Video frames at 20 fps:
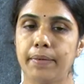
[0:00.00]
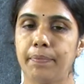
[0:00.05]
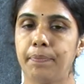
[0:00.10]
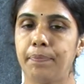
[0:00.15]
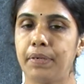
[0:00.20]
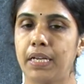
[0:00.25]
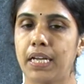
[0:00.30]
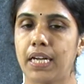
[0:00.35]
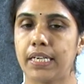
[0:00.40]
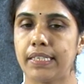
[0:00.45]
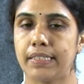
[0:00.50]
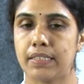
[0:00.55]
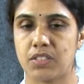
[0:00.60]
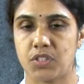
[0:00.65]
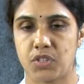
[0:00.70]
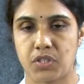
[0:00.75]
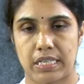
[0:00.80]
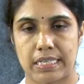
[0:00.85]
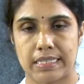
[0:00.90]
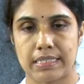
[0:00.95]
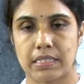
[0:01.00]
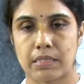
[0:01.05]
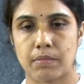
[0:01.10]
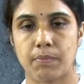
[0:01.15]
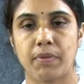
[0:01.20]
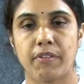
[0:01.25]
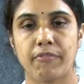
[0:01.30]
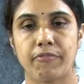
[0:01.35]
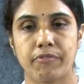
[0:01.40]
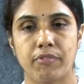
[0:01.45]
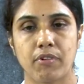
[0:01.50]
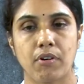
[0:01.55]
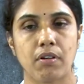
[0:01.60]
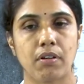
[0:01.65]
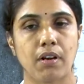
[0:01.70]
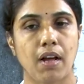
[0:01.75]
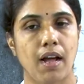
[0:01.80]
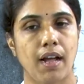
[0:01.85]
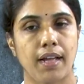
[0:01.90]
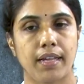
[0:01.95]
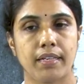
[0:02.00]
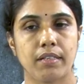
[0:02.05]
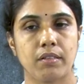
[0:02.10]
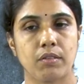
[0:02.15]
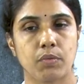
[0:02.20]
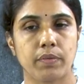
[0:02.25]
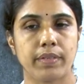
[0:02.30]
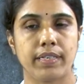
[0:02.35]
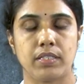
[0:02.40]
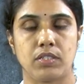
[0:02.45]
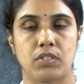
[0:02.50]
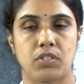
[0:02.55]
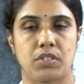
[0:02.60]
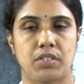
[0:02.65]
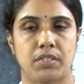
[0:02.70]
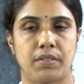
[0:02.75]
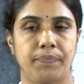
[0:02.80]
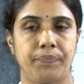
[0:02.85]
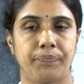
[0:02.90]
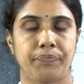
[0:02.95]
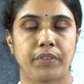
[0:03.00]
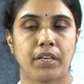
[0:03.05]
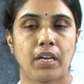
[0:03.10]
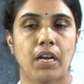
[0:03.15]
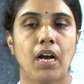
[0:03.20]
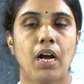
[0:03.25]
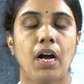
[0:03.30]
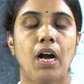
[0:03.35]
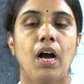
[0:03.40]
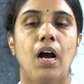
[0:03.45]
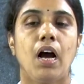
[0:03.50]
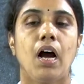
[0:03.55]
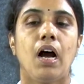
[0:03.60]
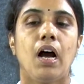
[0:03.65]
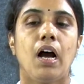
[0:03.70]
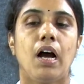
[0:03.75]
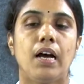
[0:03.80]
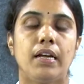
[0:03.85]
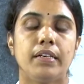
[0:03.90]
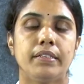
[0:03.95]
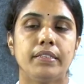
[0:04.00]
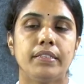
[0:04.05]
played chess before I reached. And